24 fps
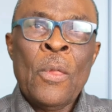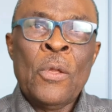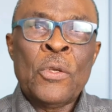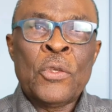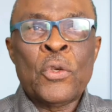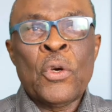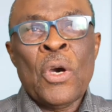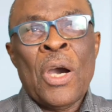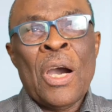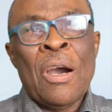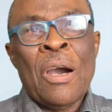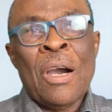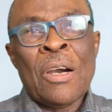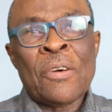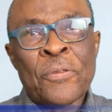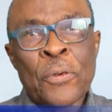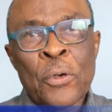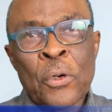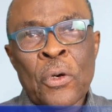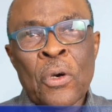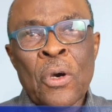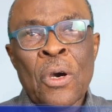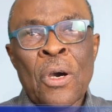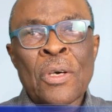So our
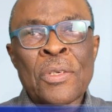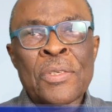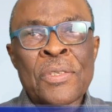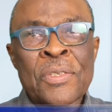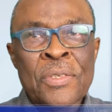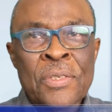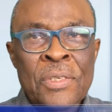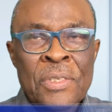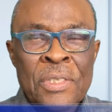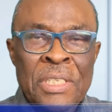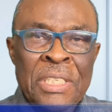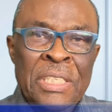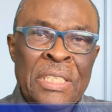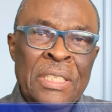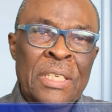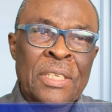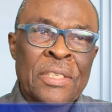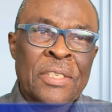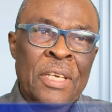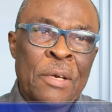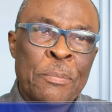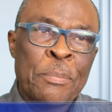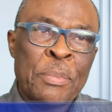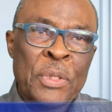focus in
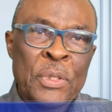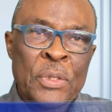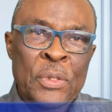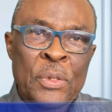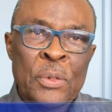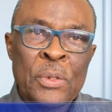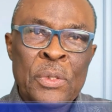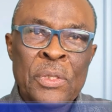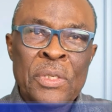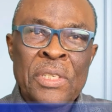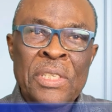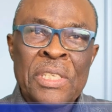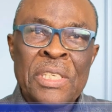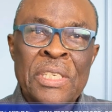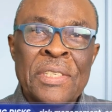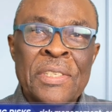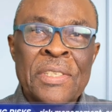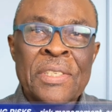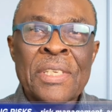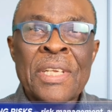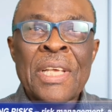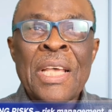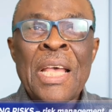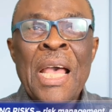this episode
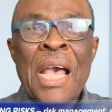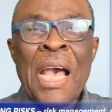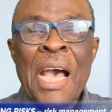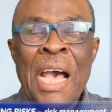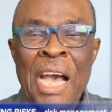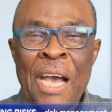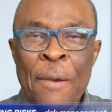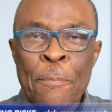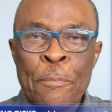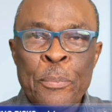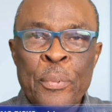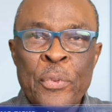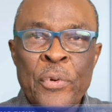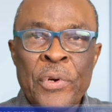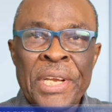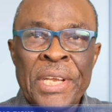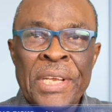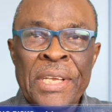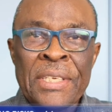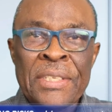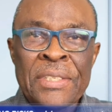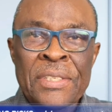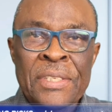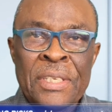is
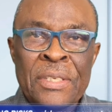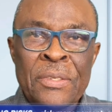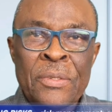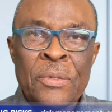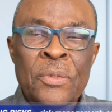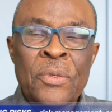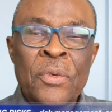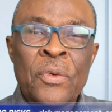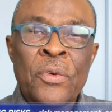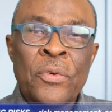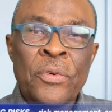appraising